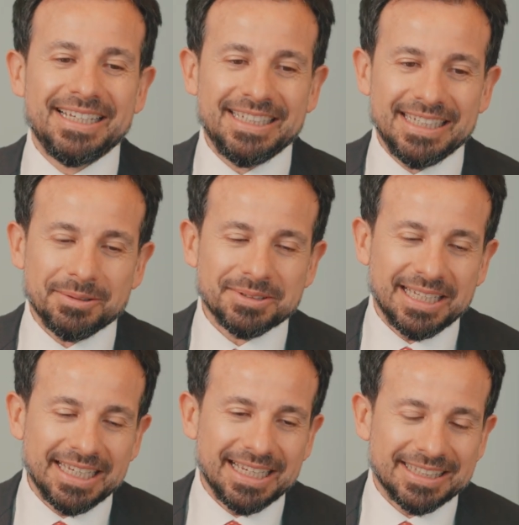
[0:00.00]
in-house
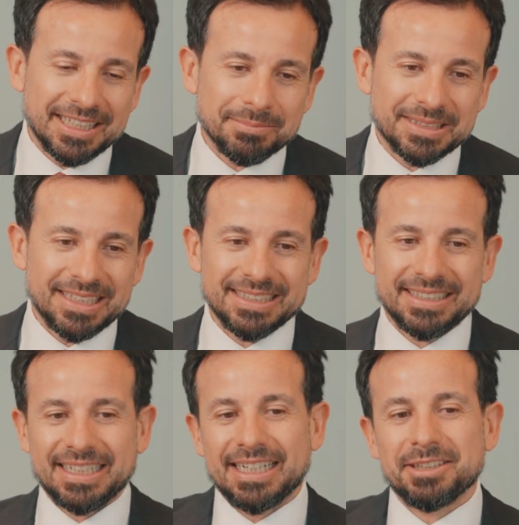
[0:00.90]
legal teams
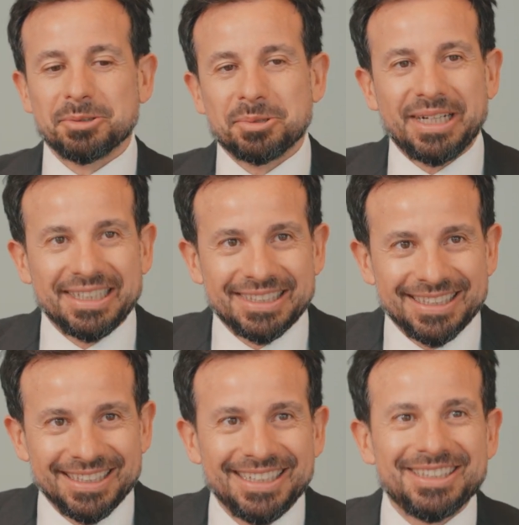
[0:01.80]
as a kind of threat
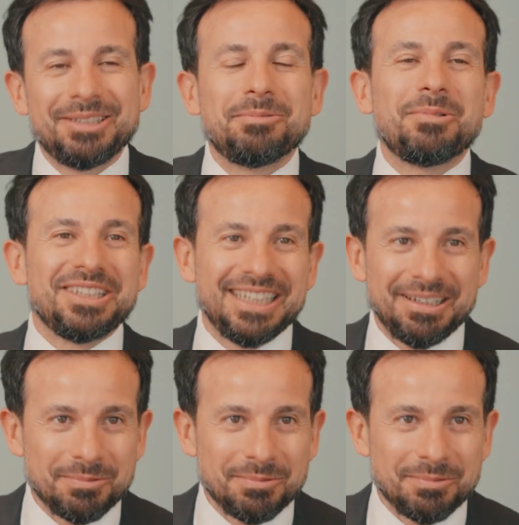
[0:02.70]
to what they